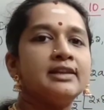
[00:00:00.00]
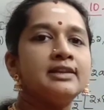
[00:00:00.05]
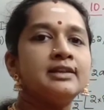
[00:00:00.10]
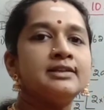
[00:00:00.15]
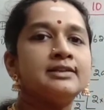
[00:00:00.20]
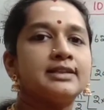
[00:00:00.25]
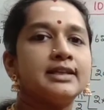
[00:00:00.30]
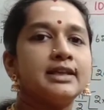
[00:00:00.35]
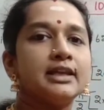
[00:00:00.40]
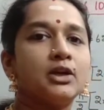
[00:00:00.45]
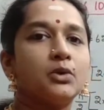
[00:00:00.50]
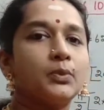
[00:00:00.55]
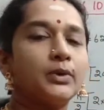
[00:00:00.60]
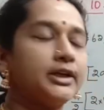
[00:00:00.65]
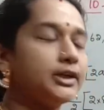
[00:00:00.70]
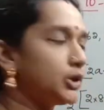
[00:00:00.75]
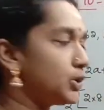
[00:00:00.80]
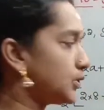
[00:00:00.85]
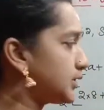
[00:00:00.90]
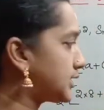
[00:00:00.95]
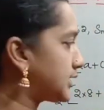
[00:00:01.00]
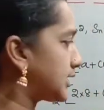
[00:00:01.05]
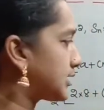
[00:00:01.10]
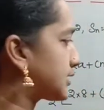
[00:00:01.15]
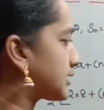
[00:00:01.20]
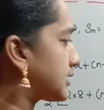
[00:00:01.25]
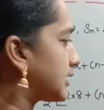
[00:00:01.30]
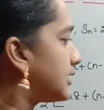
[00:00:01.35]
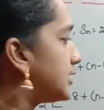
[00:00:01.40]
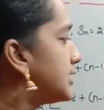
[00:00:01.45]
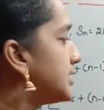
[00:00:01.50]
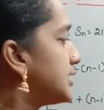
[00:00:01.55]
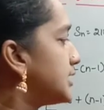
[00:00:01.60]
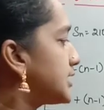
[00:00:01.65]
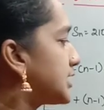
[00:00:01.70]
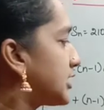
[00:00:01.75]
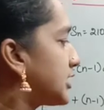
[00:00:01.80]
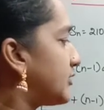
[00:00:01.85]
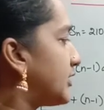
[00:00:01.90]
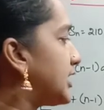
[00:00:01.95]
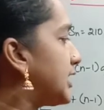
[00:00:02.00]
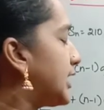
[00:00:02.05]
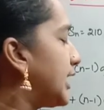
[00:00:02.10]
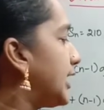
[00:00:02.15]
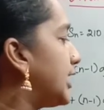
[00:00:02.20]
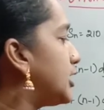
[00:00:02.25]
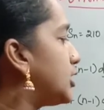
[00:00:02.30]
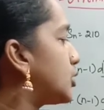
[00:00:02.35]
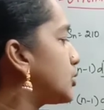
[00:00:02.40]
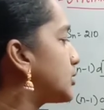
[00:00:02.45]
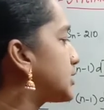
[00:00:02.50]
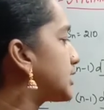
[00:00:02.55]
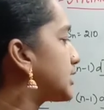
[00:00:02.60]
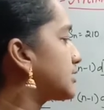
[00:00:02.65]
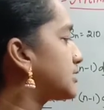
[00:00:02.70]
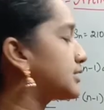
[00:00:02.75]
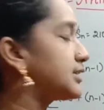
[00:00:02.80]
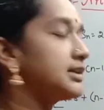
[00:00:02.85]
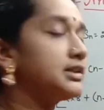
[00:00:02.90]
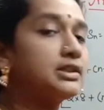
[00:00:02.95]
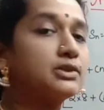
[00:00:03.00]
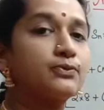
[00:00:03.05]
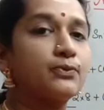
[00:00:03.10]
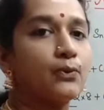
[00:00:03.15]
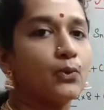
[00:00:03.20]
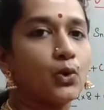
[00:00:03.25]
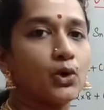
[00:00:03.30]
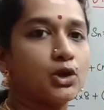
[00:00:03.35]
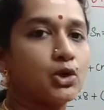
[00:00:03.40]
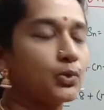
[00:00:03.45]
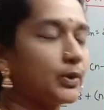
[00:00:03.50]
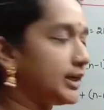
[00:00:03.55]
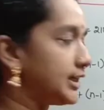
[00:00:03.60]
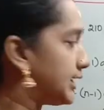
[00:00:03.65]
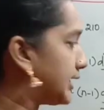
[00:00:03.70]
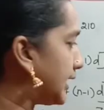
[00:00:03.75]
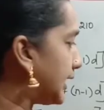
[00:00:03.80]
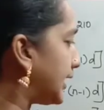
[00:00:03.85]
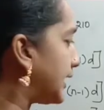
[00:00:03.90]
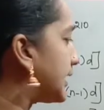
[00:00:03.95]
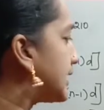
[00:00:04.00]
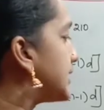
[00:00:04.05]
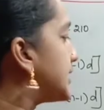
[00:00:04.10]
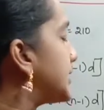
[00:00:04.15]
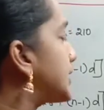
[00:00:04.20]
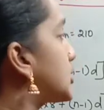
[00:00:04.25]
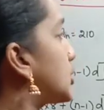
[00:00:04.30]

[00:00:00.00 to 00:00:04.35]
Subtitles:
is equal to 6. 70 into 6 is 420. So